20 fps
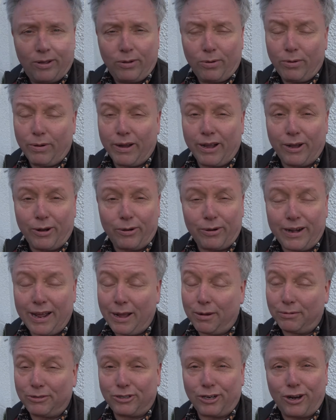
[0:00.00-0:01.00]
Well,
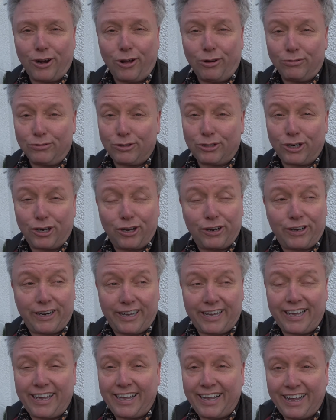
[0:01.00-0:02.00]
that was a long
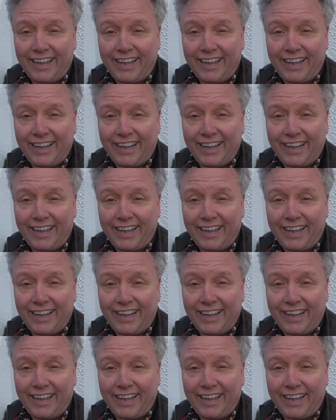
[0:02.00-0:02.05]
journey.